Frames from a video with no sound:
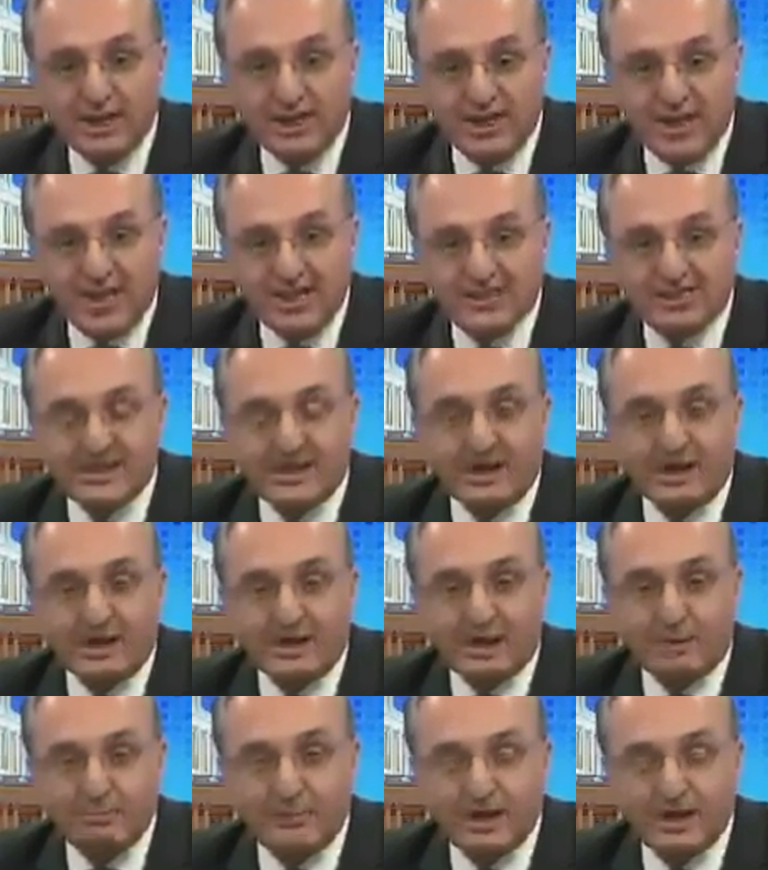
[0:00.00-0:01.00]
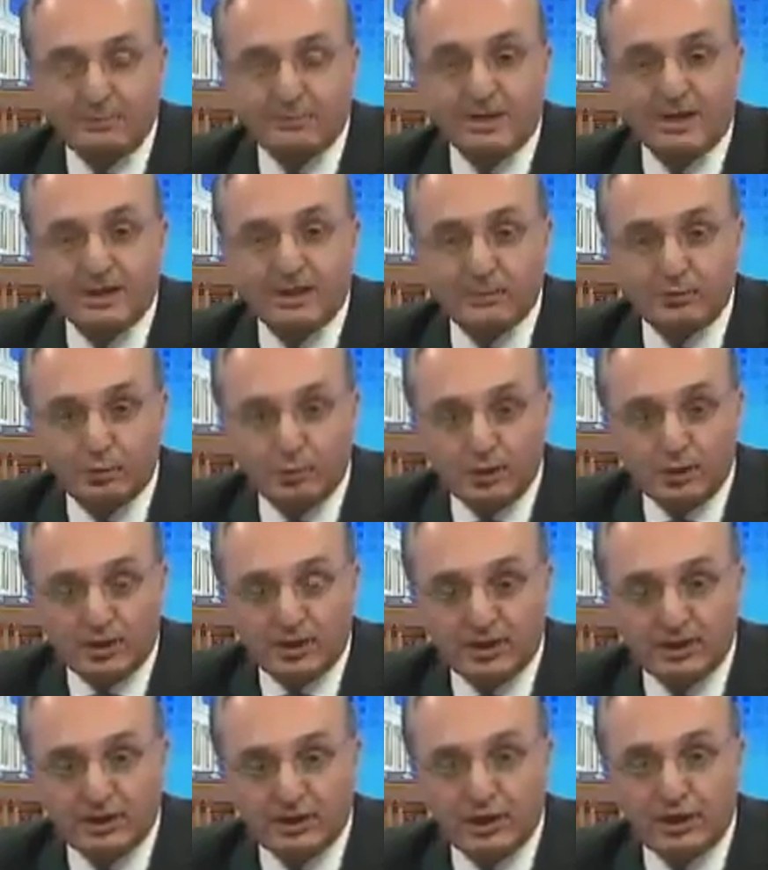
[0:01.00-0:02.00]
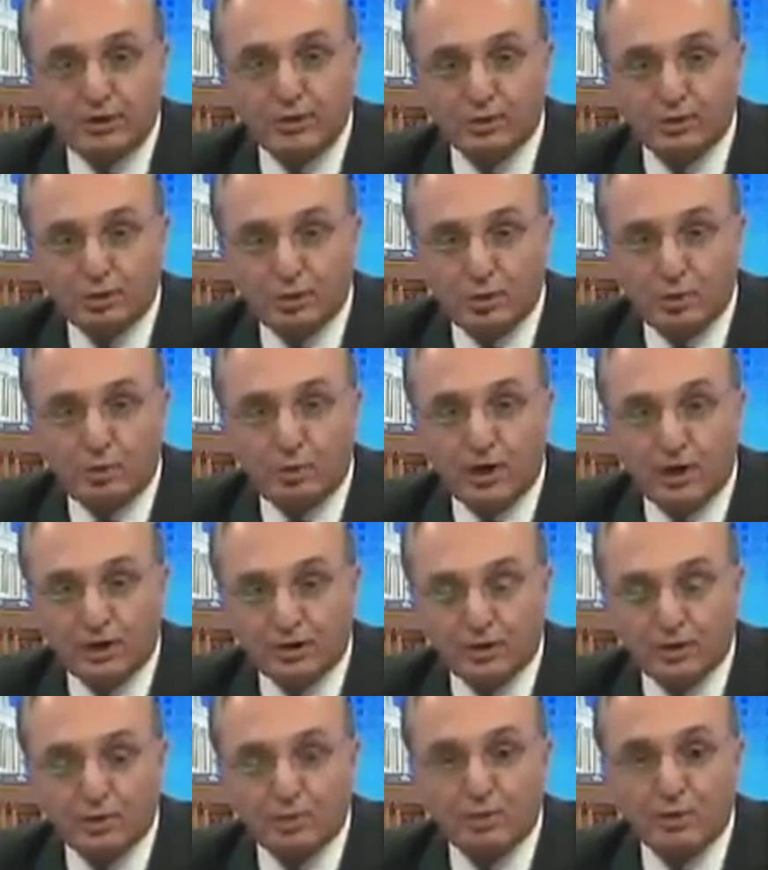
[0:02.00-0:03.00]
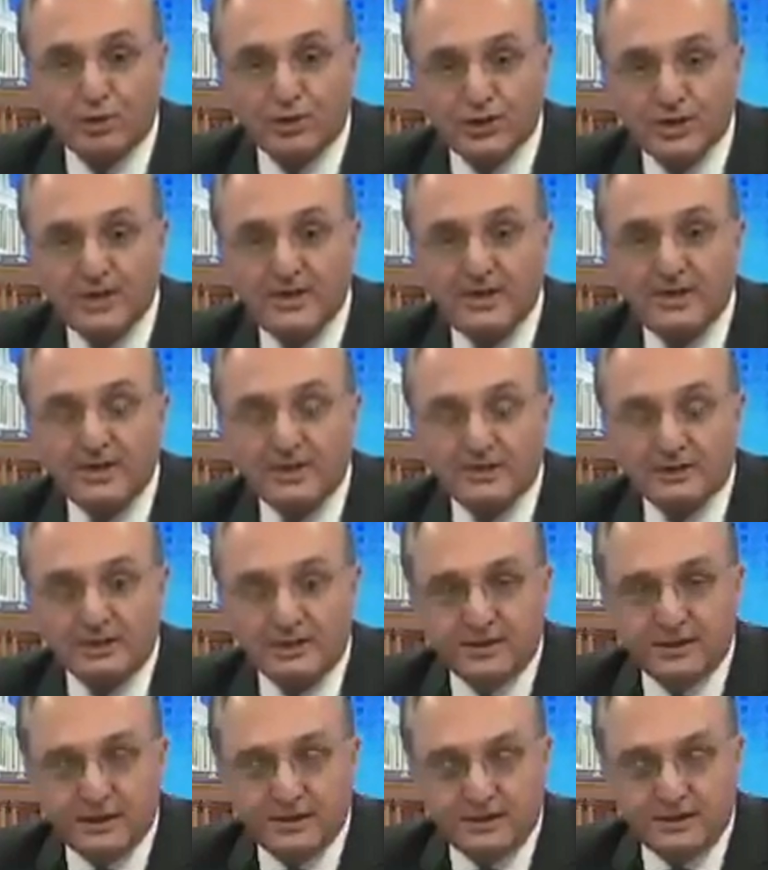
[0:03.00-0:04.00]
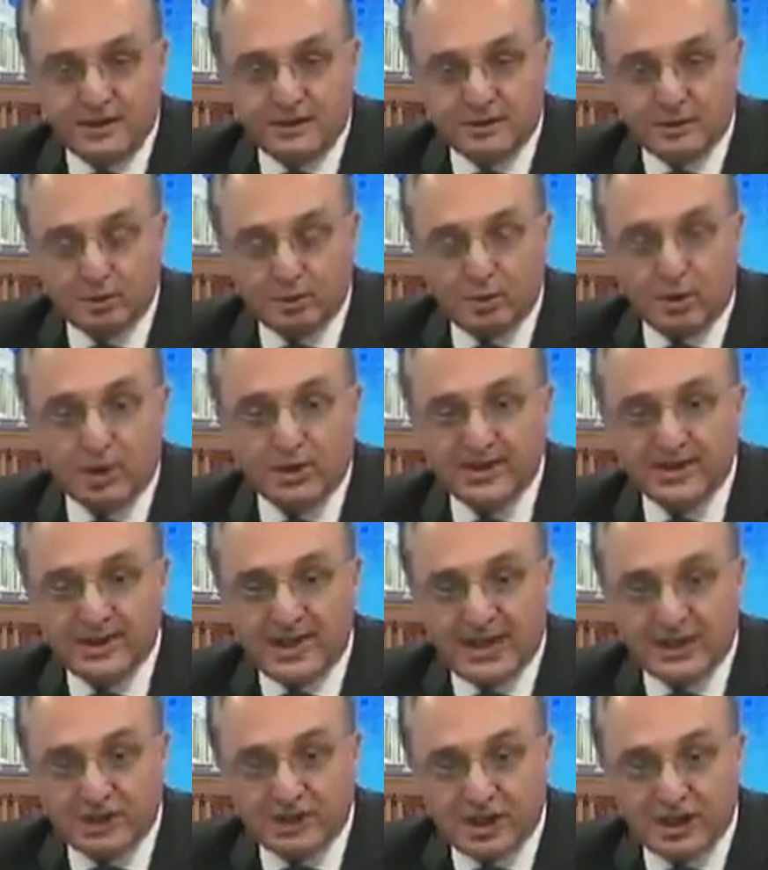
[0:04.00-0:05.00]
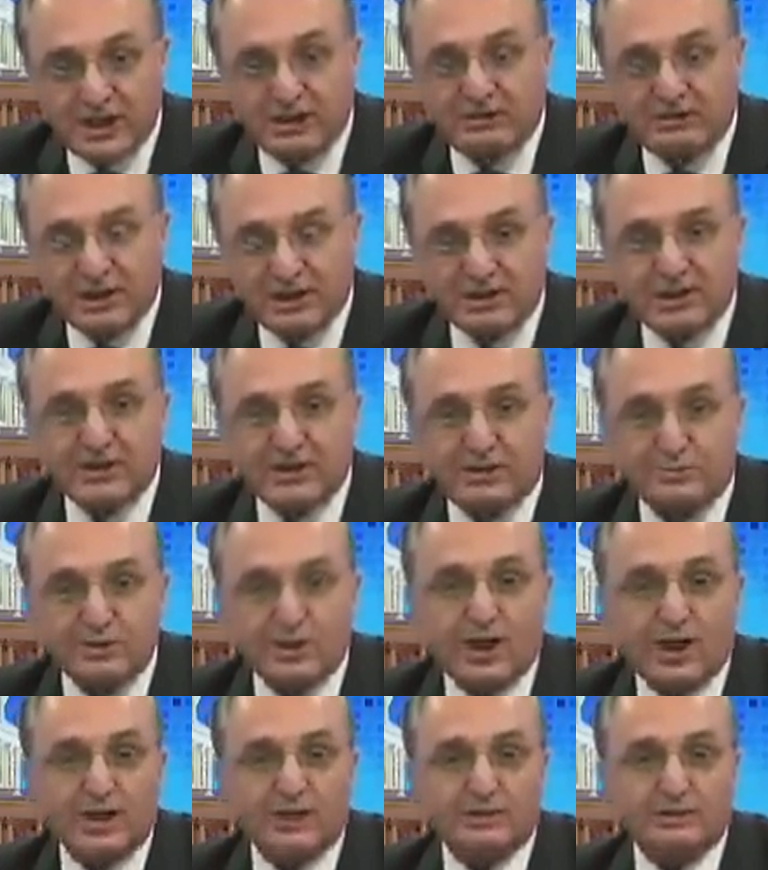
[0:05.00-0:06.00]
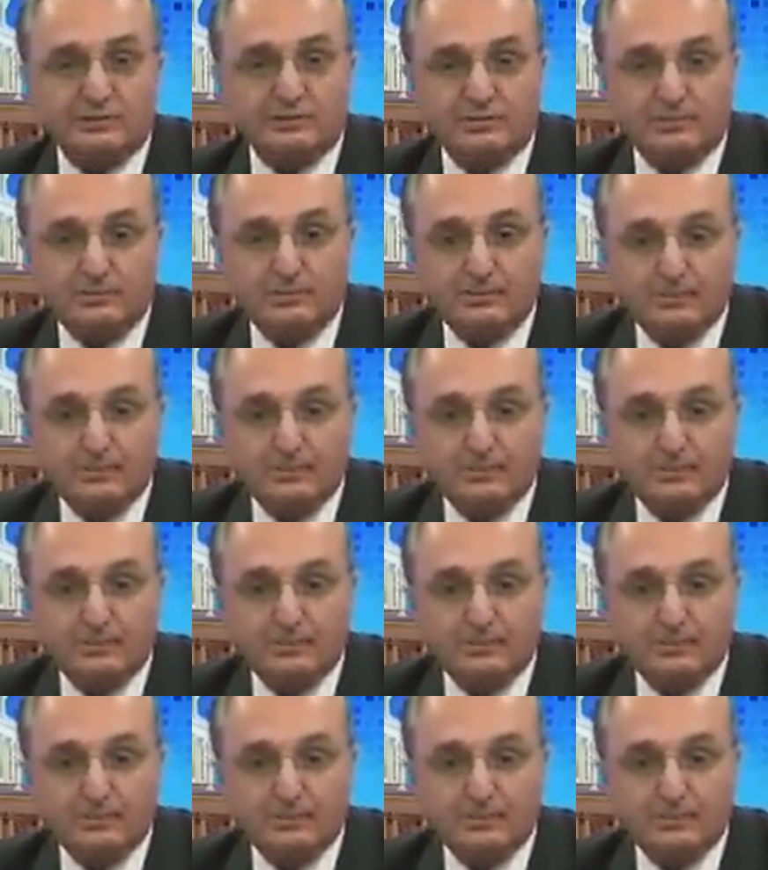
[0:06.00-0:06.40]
That's our commitment, and we will continue to work towards achieving this objective.